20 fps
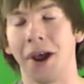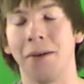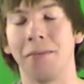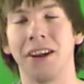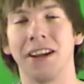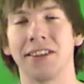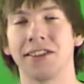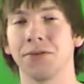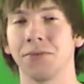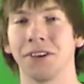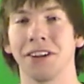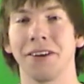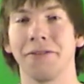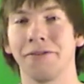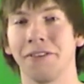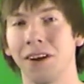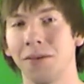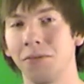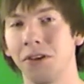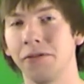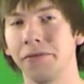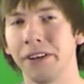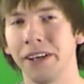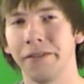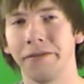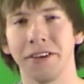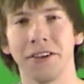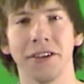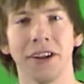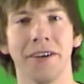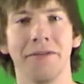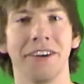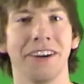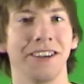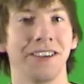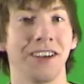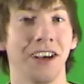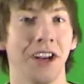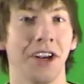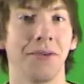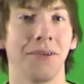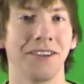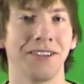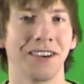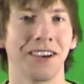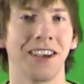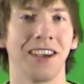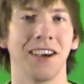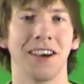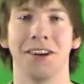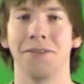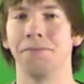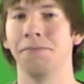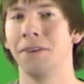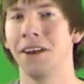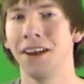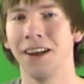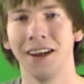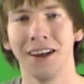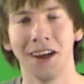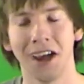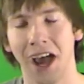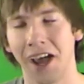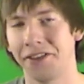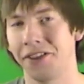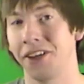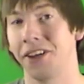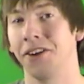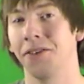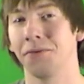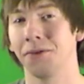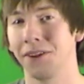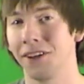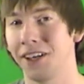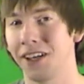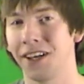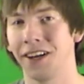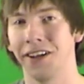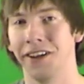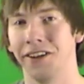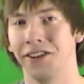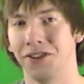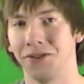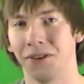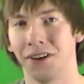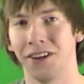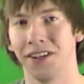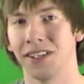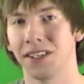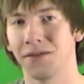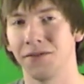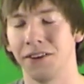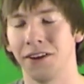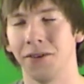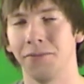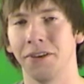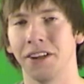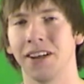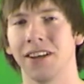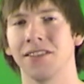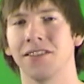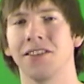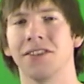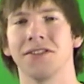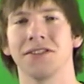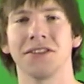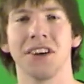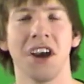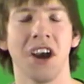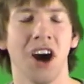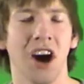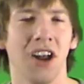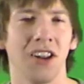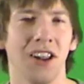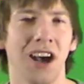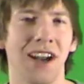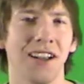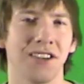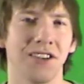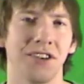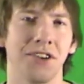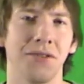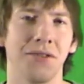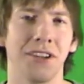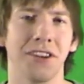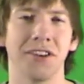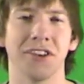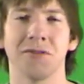I mean, it's a really fun movie. If you loved Nintendo as a kid, I think you're really going to enjoy this film because there's a lot to it.